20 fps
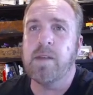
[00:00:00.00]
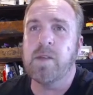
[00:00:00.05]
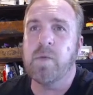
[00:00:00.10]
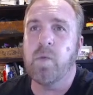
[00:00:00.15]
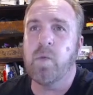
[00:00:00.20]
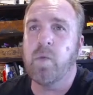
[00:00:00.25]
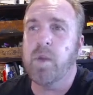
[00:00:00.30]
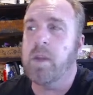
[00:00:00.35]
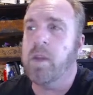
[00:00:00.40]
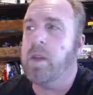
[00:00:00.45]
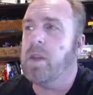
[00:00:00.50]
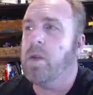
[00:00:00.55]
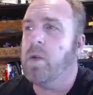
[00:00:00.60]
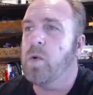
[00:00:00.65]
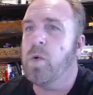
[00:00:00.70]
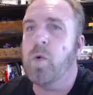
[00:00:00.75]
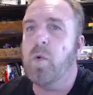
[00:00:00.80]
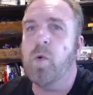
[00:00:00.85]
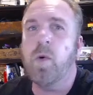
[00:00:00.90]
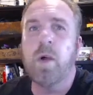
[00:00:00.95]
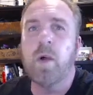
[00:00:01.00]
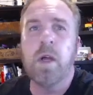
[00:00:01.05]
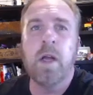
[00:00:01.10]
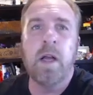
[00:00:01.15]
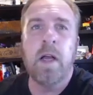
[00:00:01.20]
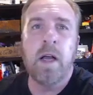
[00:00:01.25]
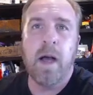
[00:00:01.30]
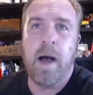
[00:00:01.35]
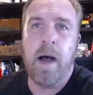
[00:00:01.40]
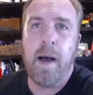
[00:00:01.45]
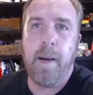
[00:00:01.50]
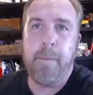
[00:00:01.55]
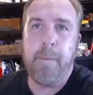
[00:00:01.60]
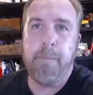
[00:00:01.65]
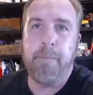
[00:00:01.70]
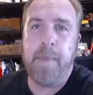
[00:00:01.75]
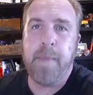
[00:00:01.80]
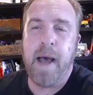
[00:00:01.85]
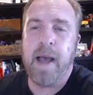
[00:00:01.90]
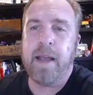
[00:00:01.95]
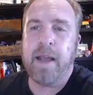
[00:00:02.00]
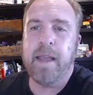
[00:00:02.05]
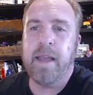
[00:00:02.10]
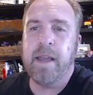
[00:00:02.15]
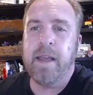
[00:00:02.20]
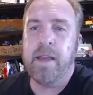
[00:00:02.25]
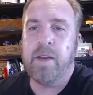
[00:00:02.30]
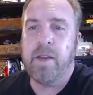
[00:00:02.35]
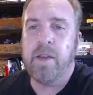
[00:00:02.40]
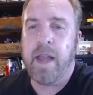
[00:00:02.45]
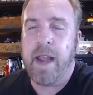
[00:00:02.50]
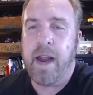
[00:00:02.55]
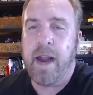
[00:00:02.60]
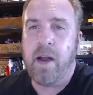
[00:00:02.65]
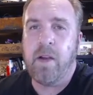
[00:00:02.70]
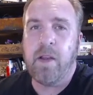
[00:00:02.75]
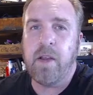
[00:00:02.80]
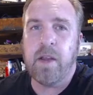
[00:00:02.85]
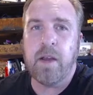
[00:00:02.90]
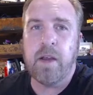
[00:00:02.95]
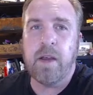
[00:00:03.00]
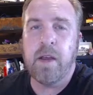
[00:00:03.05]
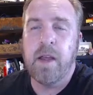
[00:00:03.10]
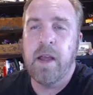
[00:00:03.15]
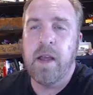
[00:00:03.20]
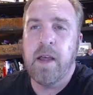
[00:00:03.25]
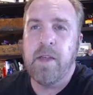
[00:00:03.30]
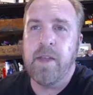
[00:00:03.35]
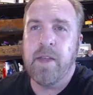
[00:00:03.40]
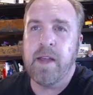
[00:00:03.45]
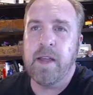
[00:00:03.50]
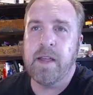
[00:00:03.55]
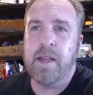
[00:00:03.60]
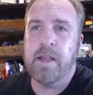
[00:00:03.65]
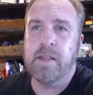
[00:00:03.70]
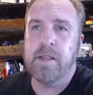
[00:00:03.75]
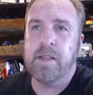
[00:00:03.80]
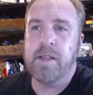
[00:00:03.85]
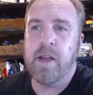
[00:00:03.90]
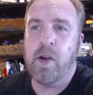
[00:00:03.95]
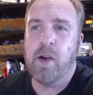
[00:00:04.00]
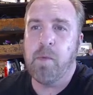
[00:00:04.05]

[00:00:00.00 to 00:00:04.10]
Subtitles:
really cool back end area that is their